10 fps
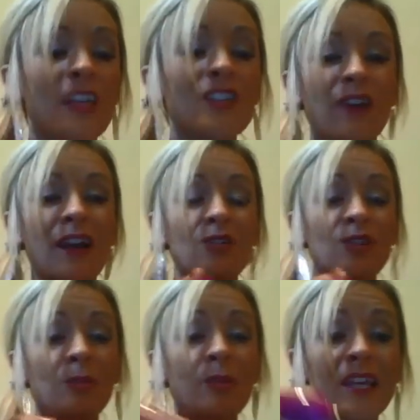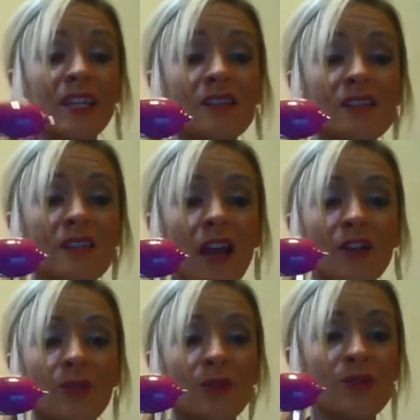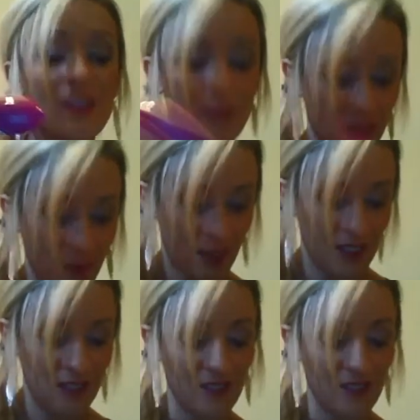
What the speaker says: are actually pins. I don't use them as pins,